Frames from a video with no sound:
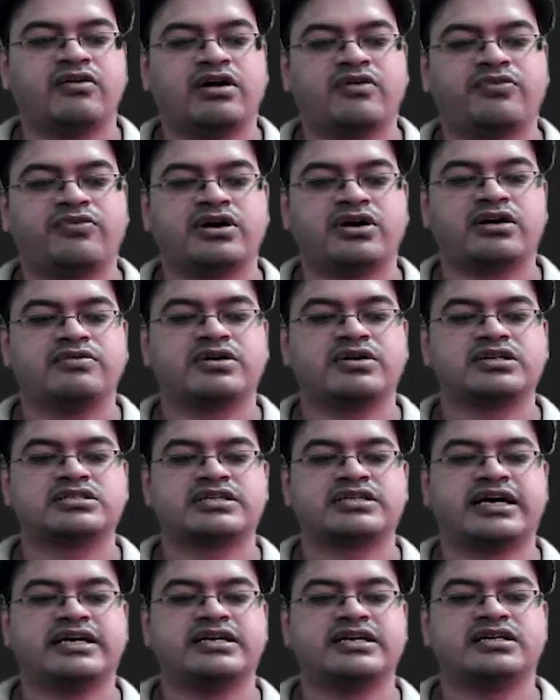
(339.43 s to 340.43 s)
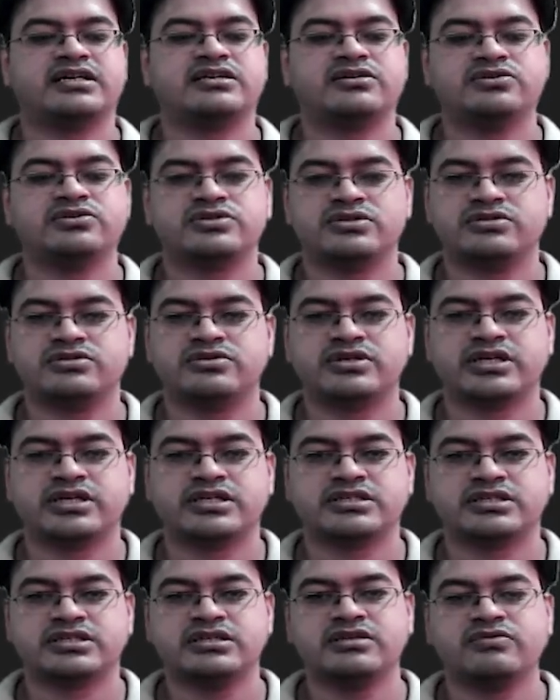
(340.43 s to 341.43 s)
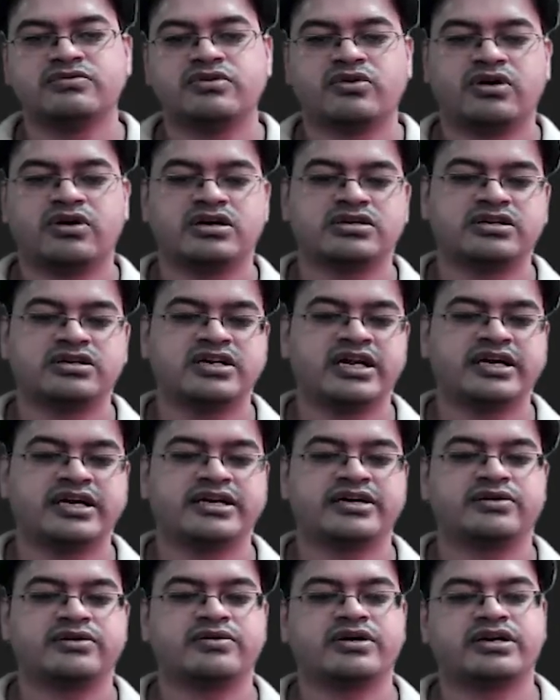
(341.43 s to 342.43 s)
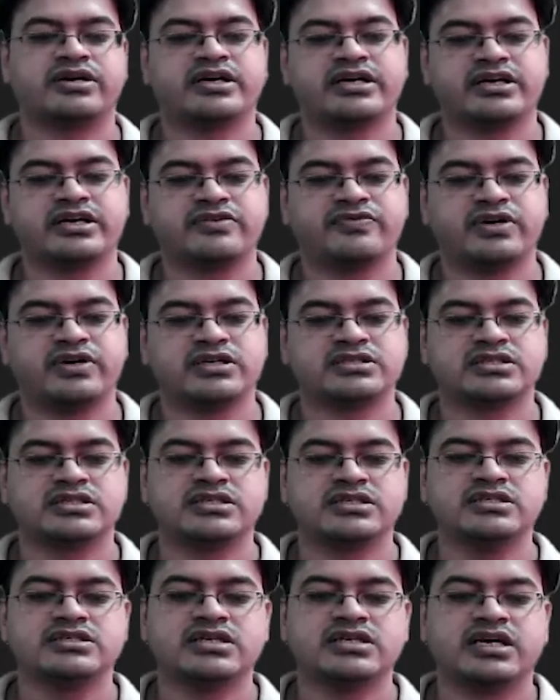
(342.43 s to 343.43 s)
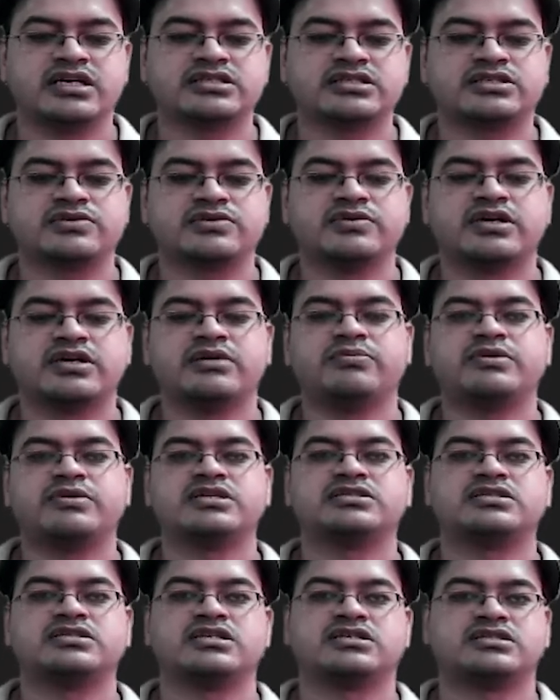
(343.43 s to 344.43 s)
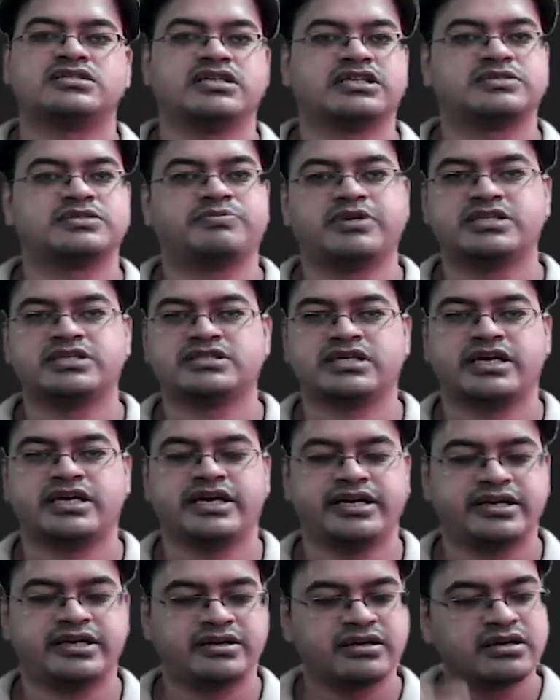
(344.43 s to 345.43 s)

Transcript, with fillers: for our standard no notation, a related quadratic function is x square plus six x plus eight.